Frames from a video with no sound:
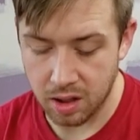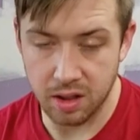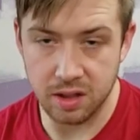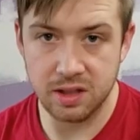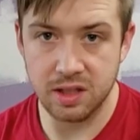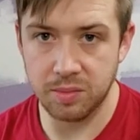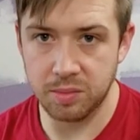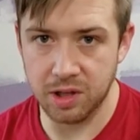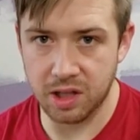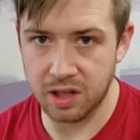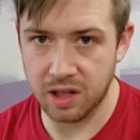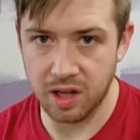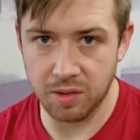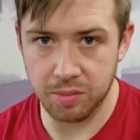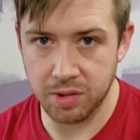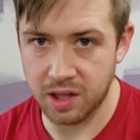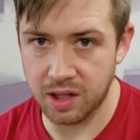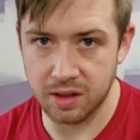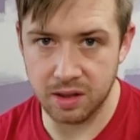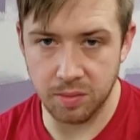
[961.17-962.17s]
Typically I
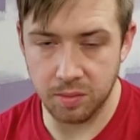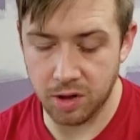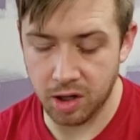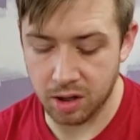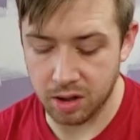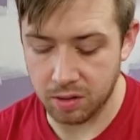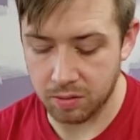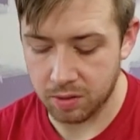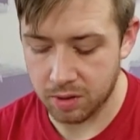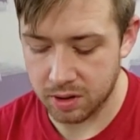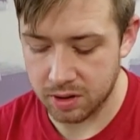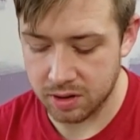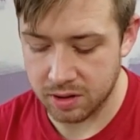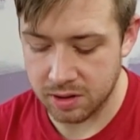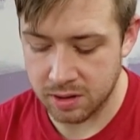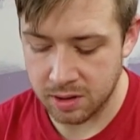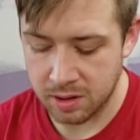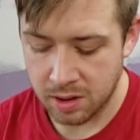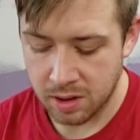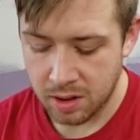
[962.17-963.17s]
plant them all at
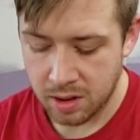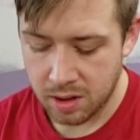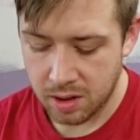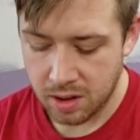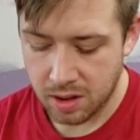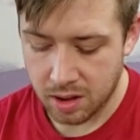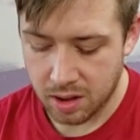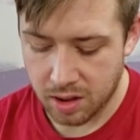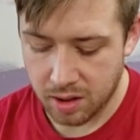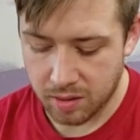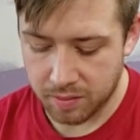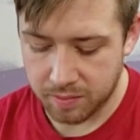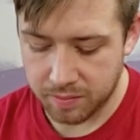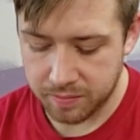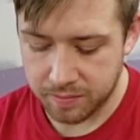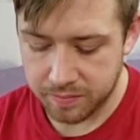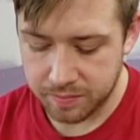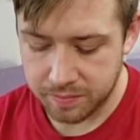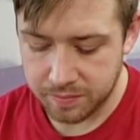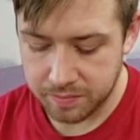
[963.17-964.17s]
once,
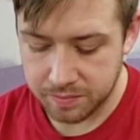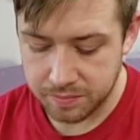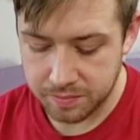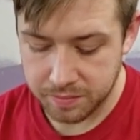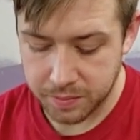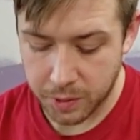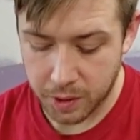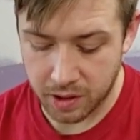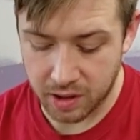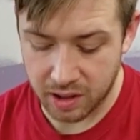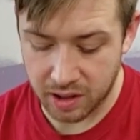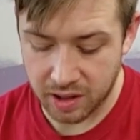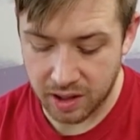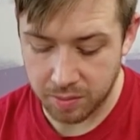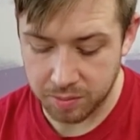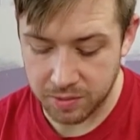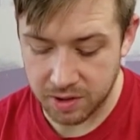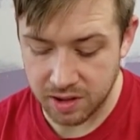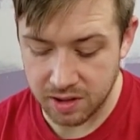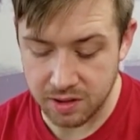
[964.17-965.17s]
but I
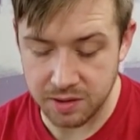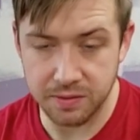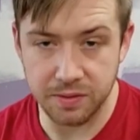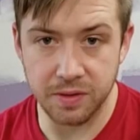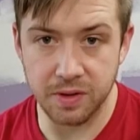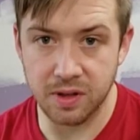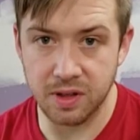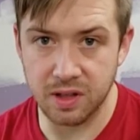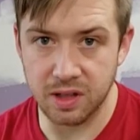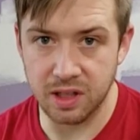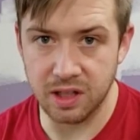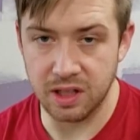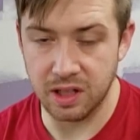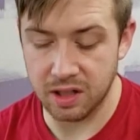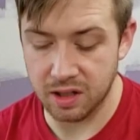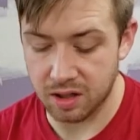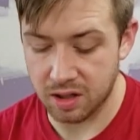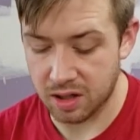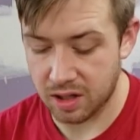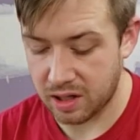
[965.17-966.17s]
kept these for a
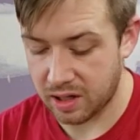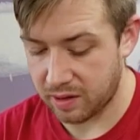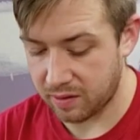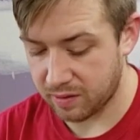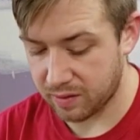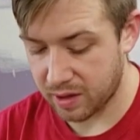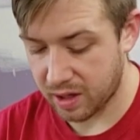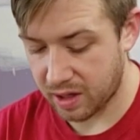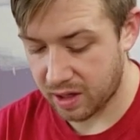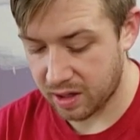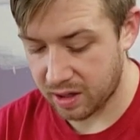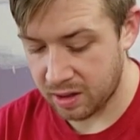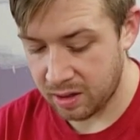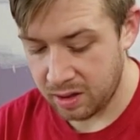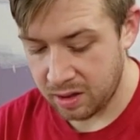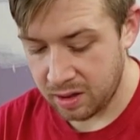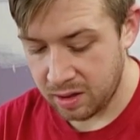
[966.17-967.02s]
year and I've got